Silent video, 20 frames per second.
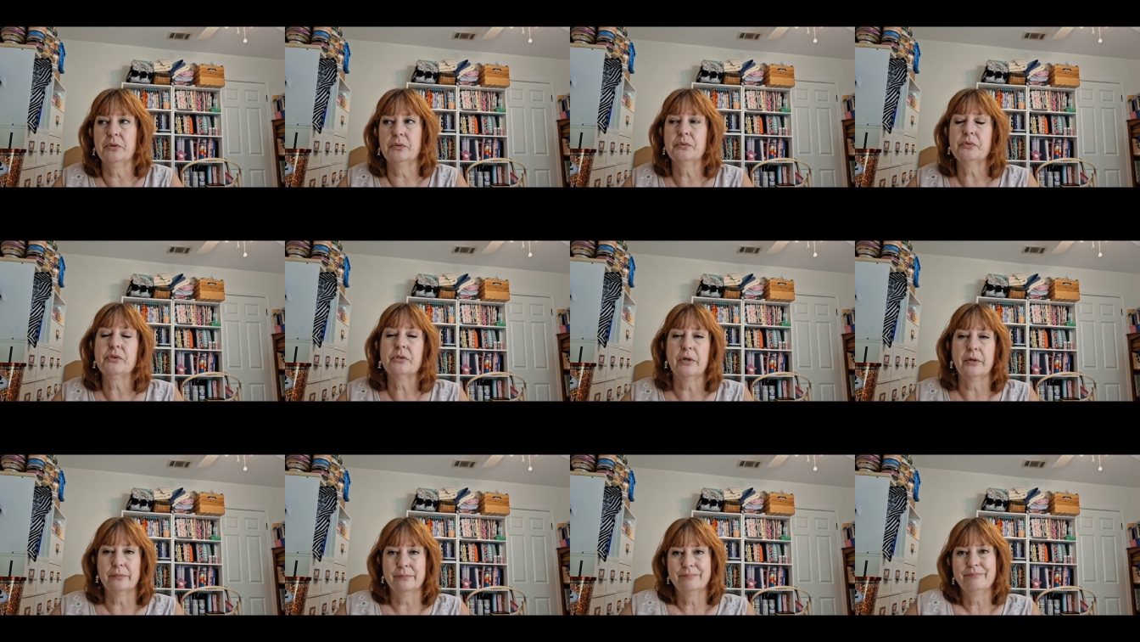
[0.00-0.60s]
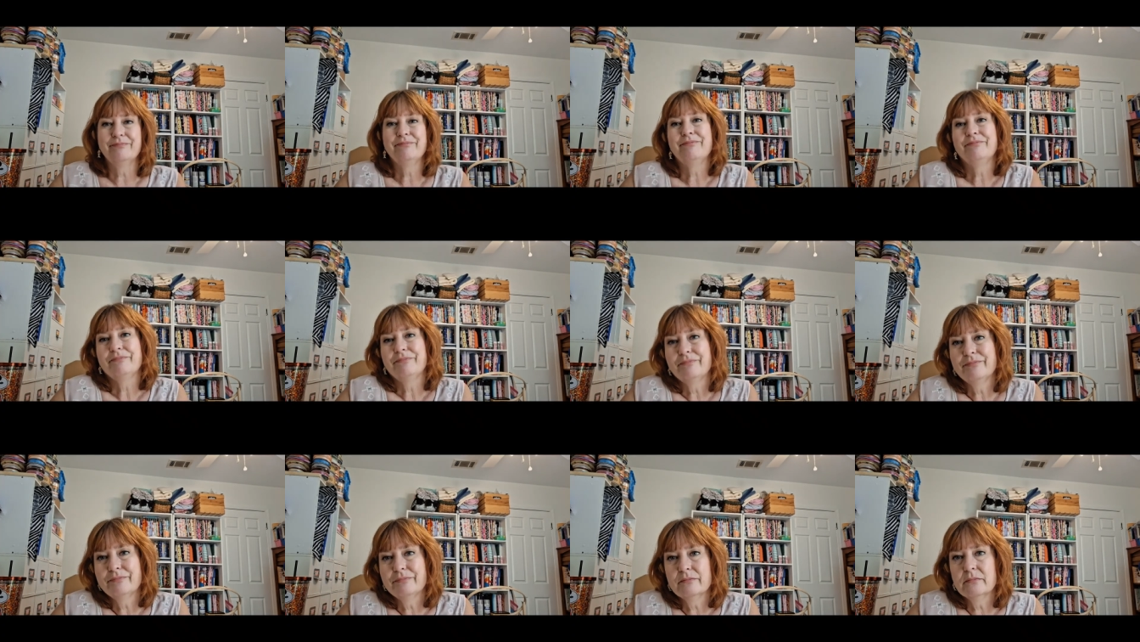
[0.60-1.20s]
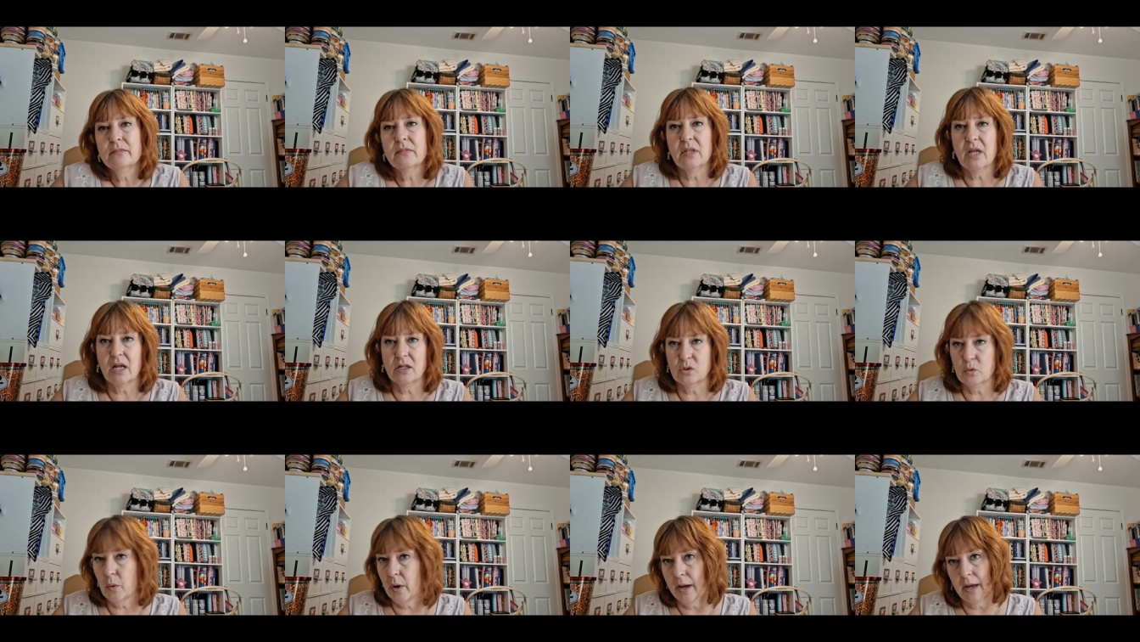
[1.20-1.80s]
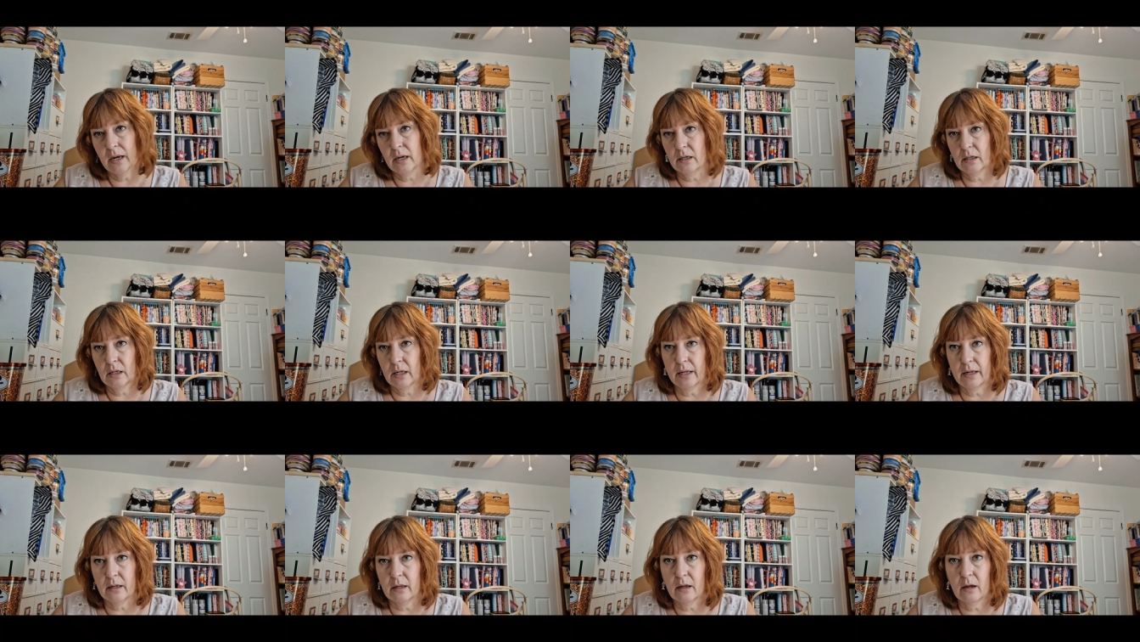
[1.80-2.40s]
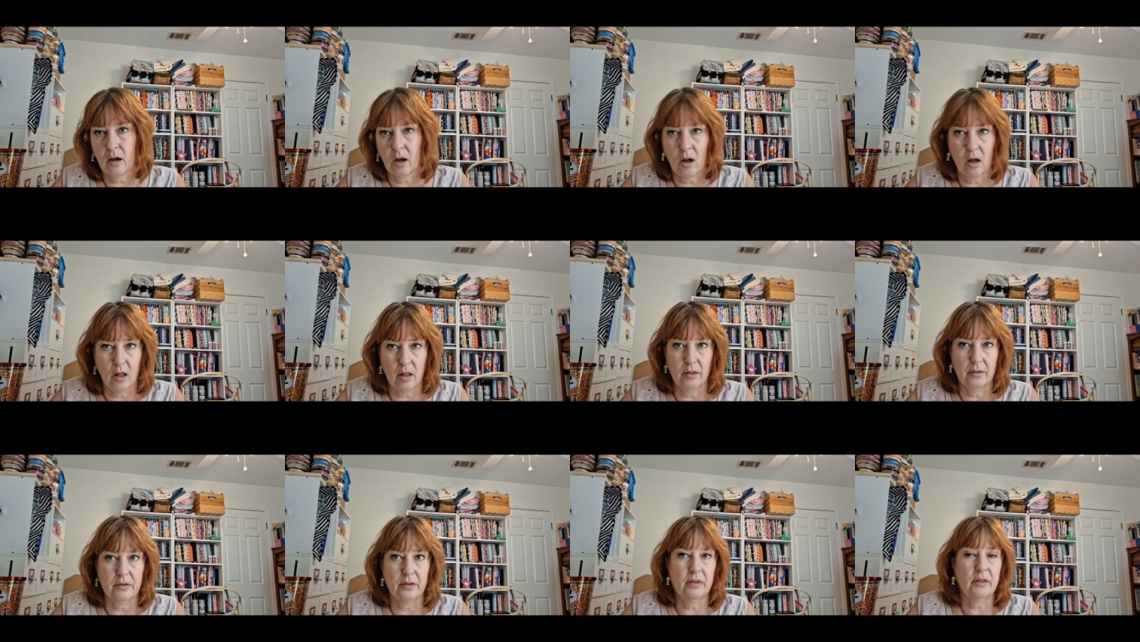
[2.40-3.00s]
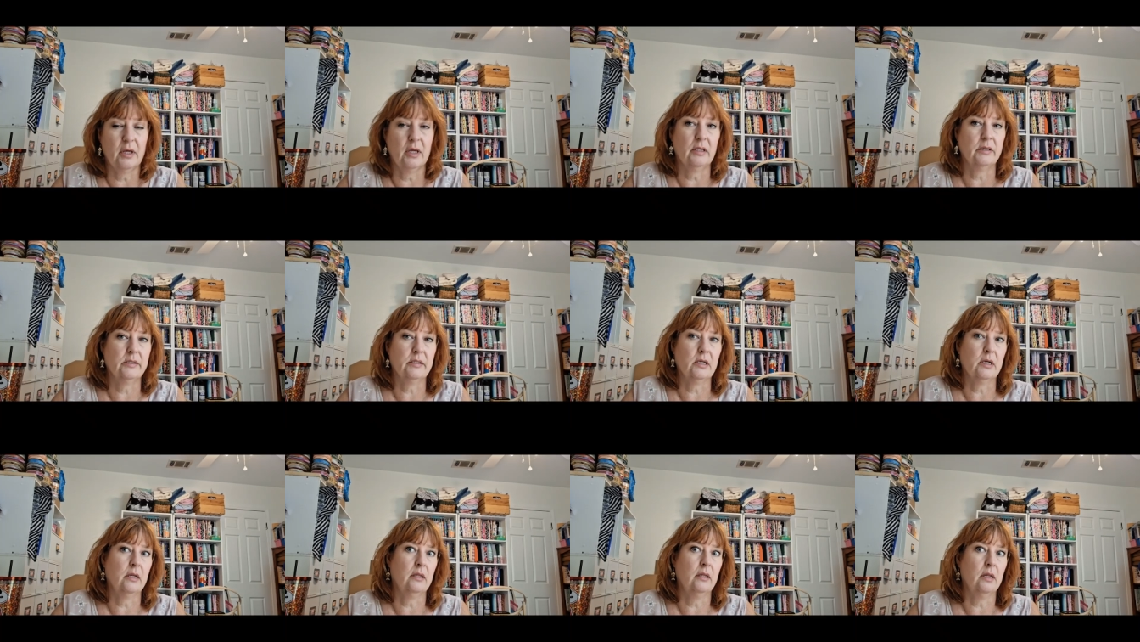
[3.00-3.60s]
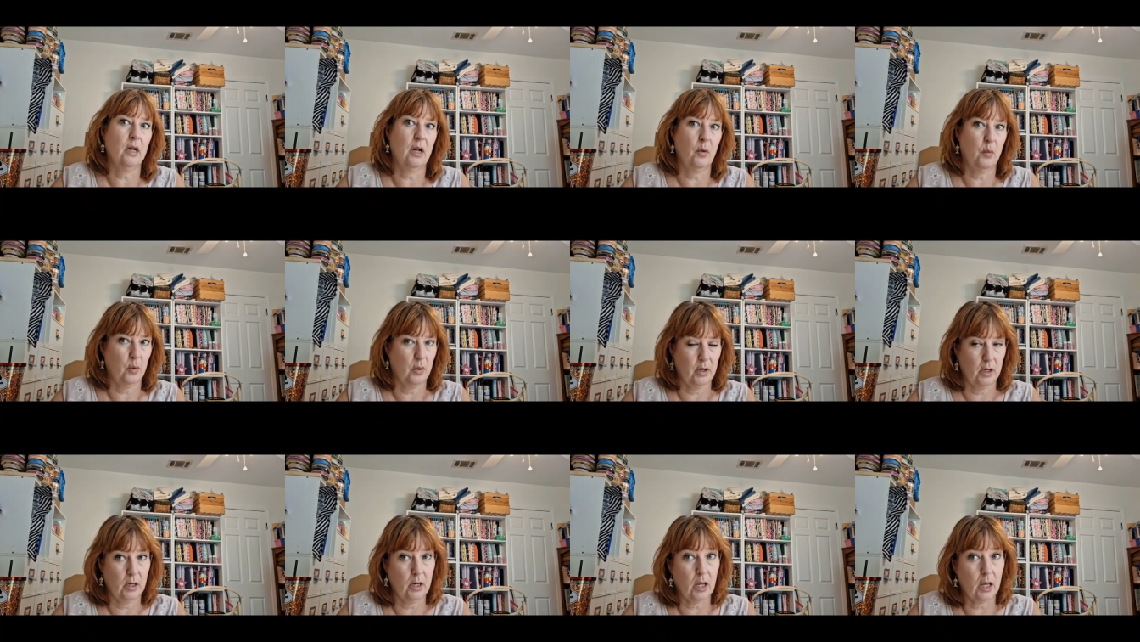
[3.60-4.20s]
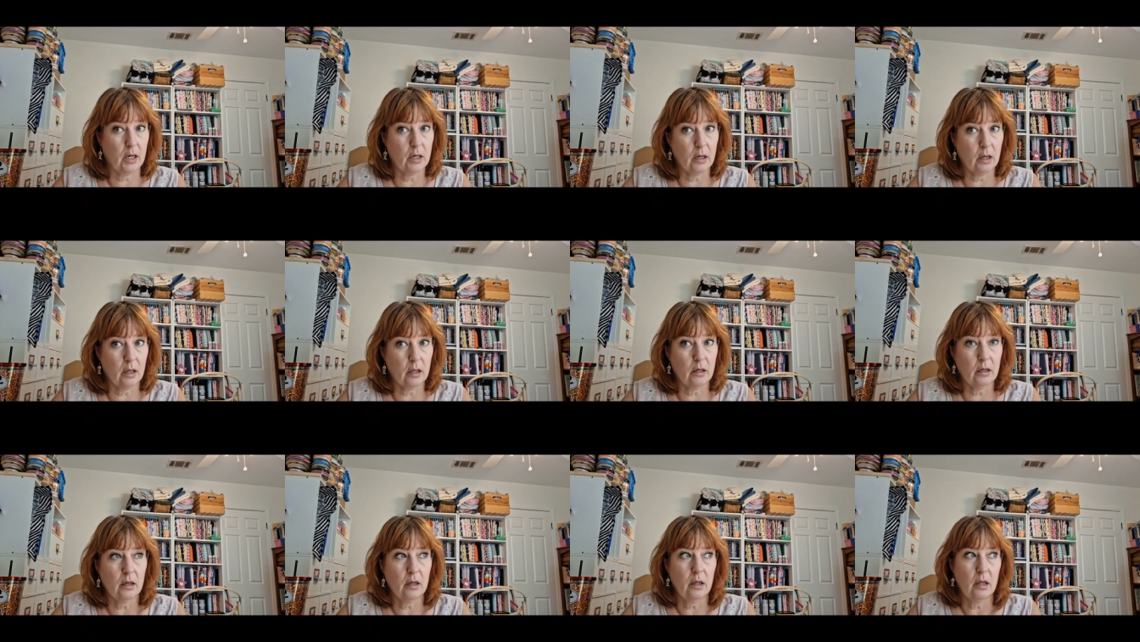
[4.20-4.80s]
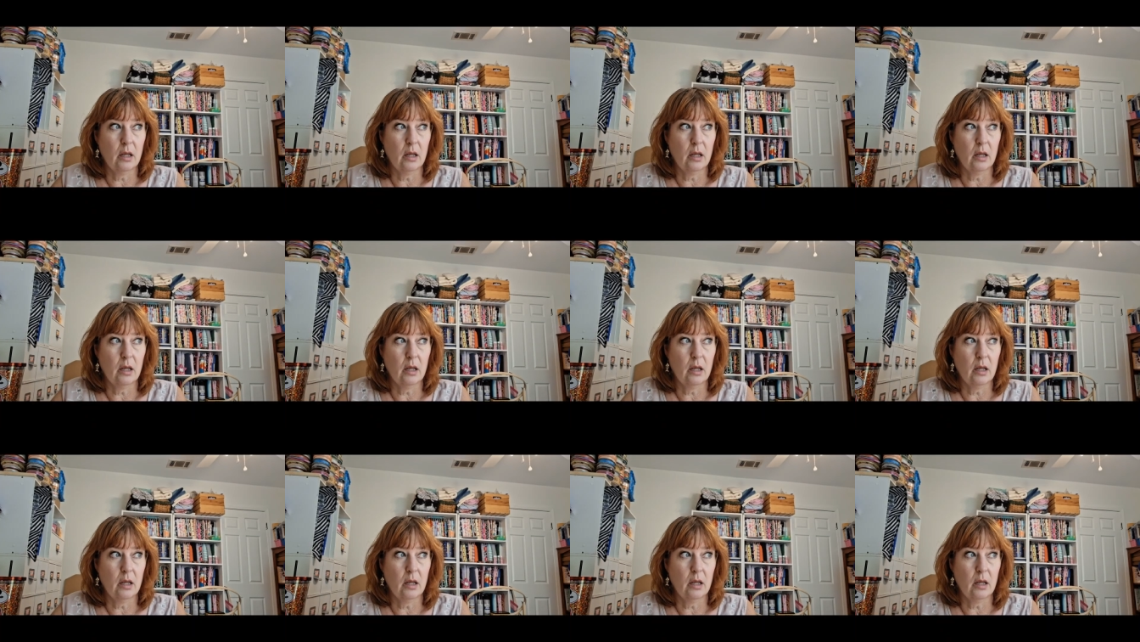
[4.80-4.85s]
So that's why I didn't get all the things done that I wanted to get done.